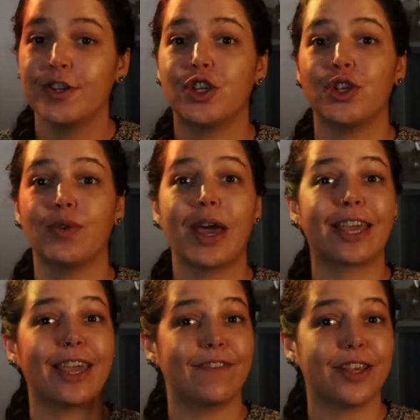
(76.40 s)
to
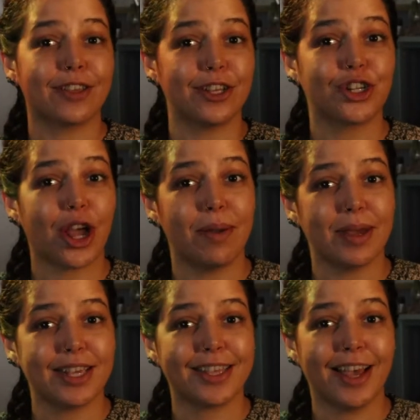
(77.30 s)
give this a shot
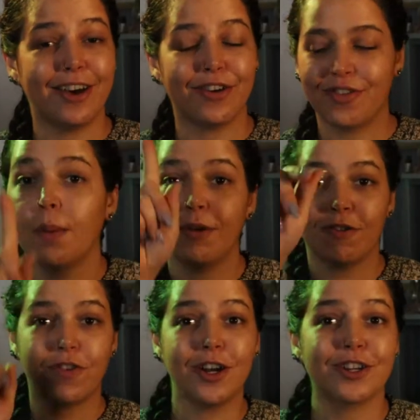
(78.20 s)
myself.
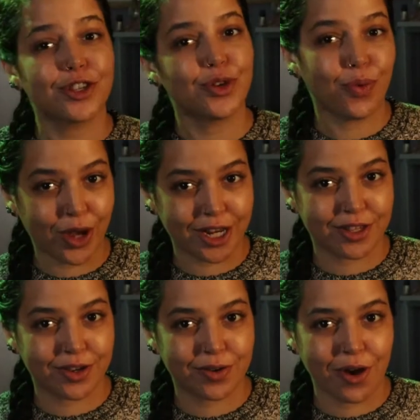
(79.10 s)
But first, what
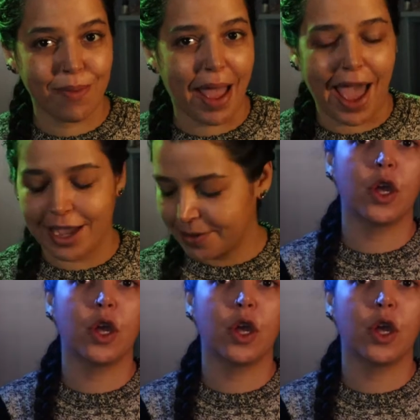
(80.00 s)
is a grow bag?